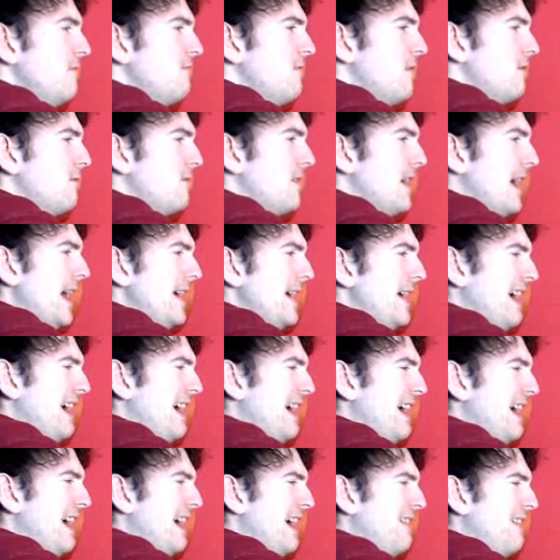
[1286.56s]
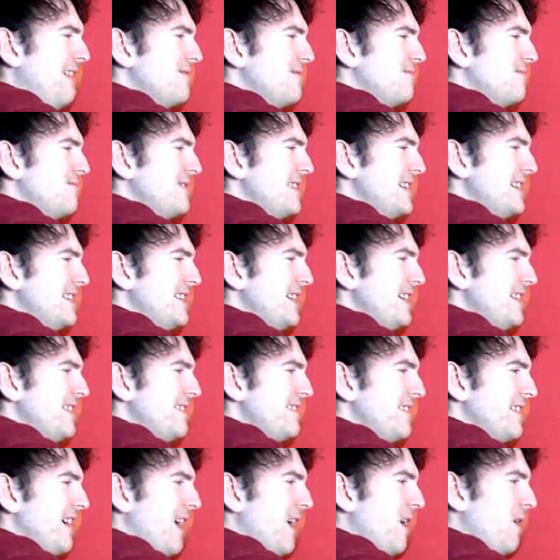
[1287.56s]
Well, right now, really
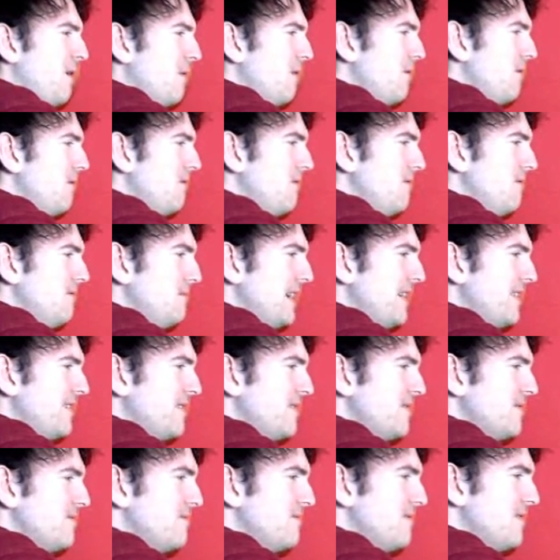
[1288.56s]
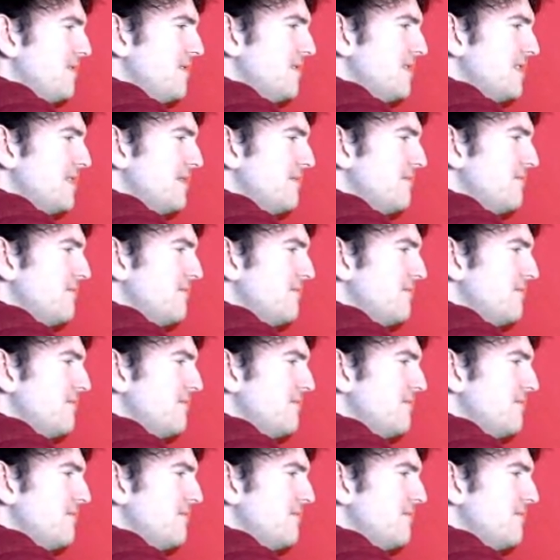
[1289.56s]
narrow, because what